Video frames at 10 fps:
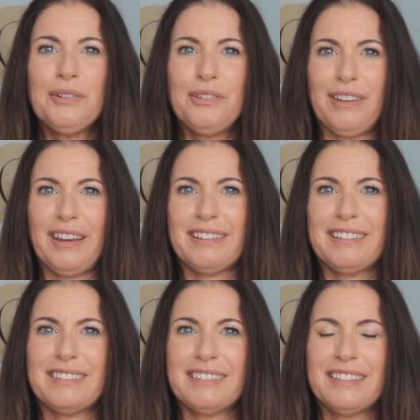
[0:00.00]
6,
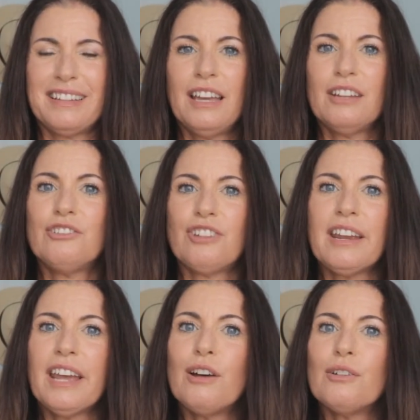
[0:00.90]

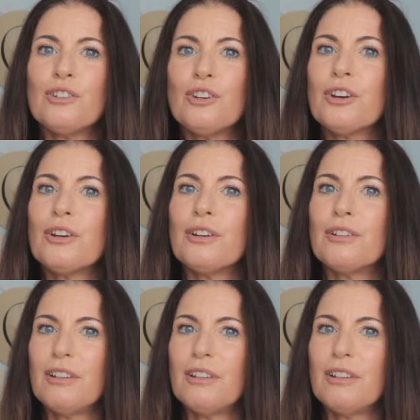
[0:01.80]
check out your